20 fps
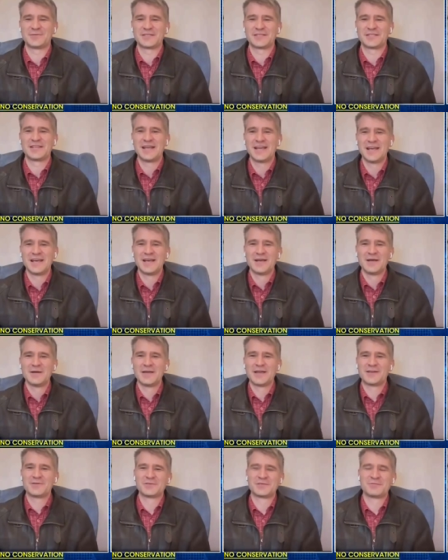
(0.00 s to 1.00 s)
It was,
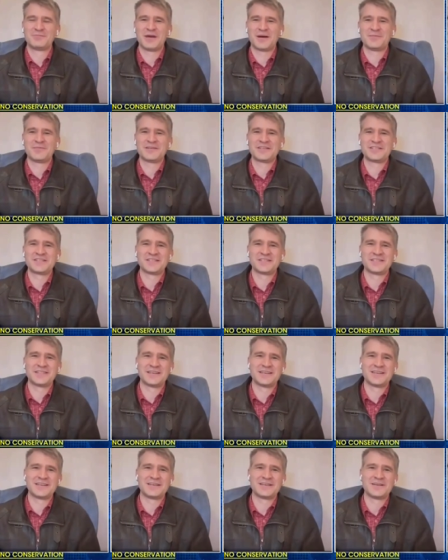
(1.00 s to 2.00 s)
it was published
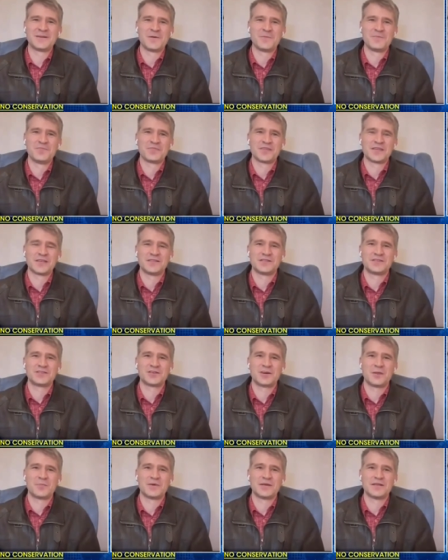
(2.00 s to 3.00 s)
in the,
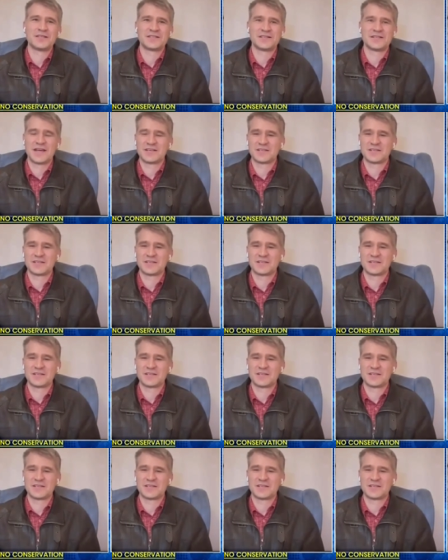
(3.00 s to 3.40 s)
the top